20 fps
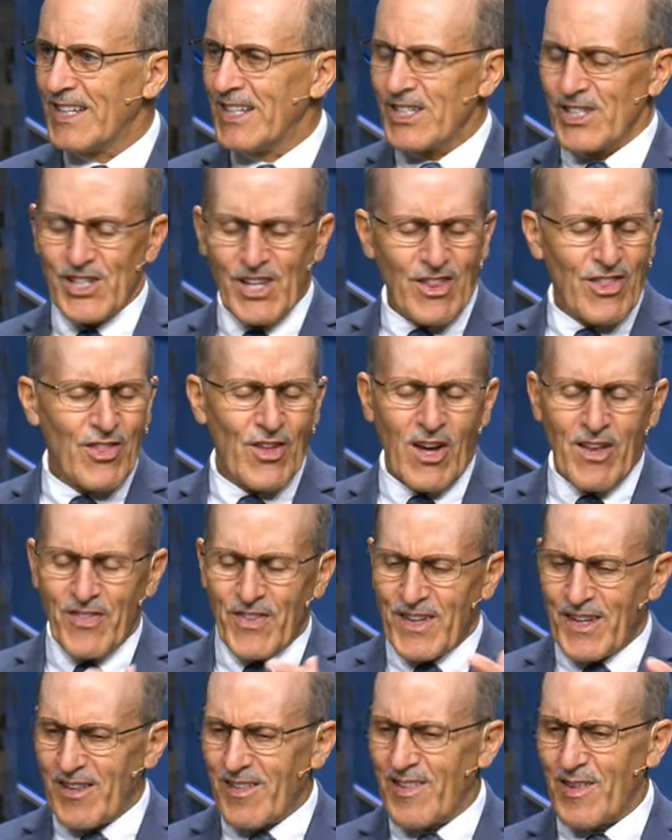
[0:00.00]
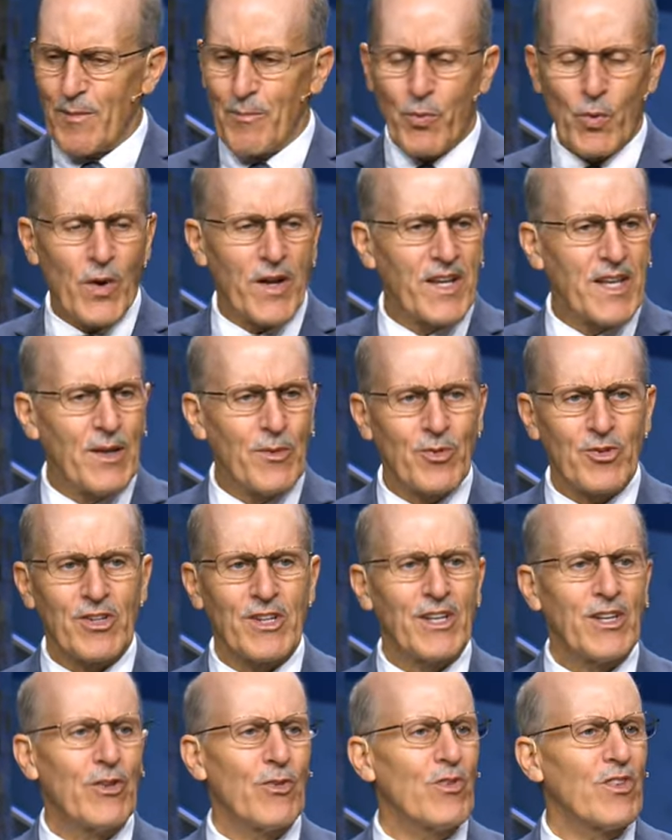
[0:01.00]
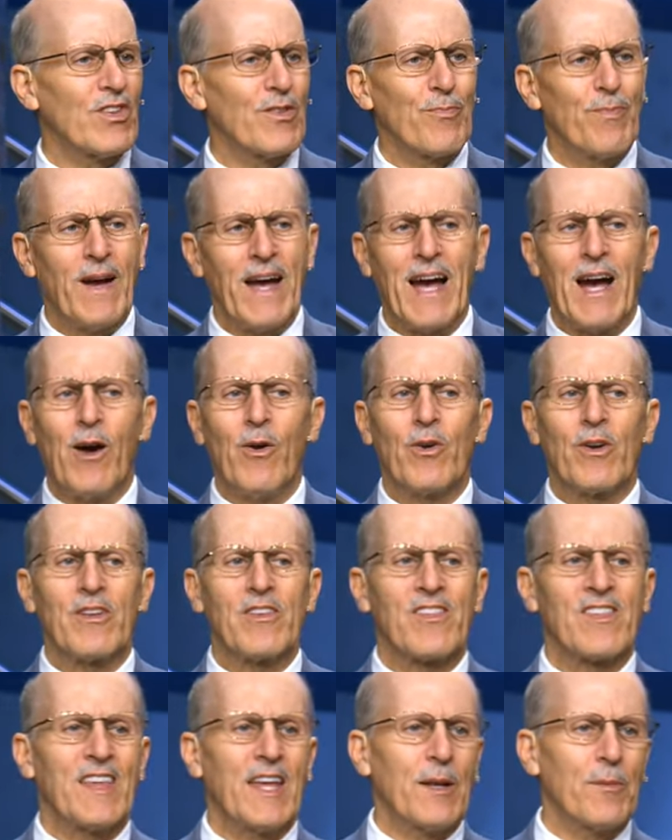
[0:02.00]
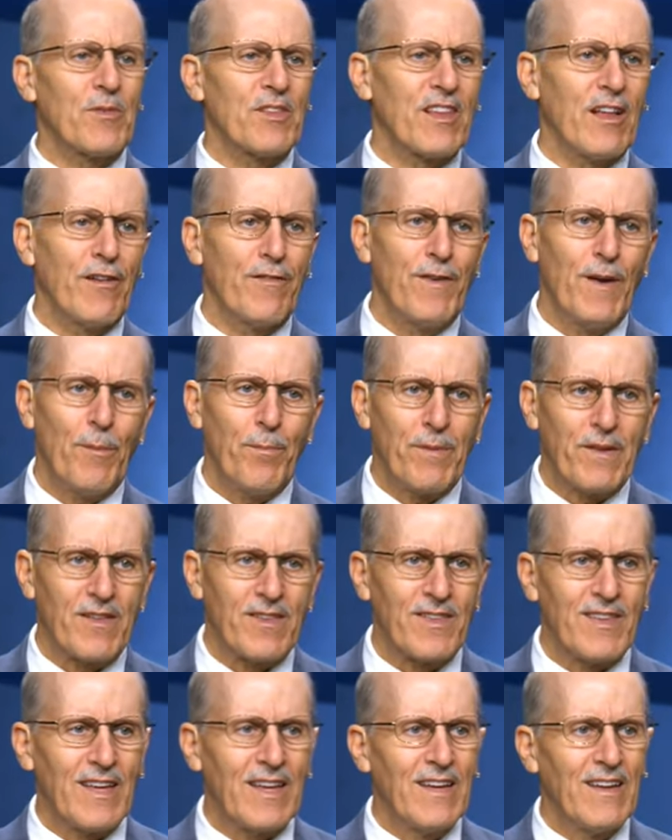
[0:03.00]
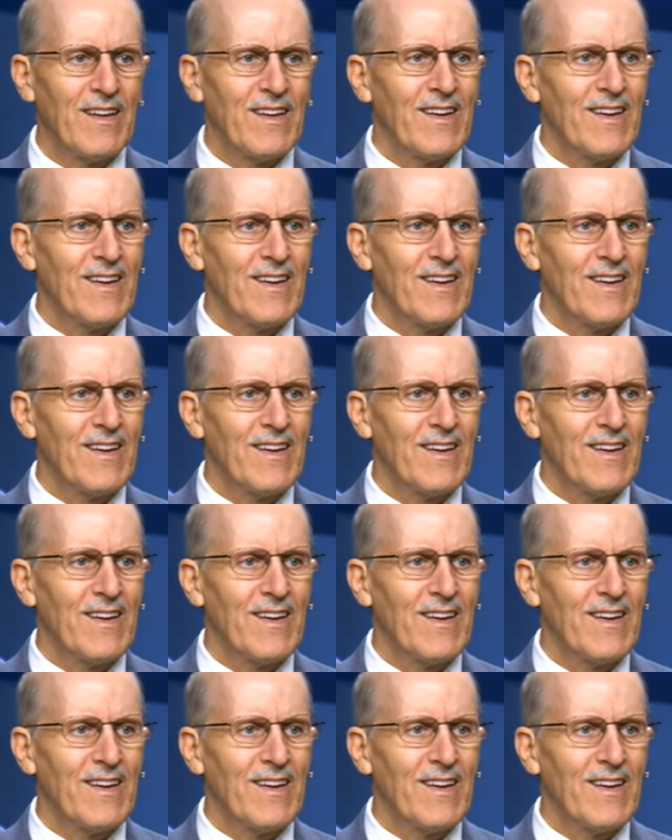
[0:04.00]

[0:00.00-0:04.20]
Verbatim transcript: She thought that at some point he was going to use his power and set himself up as the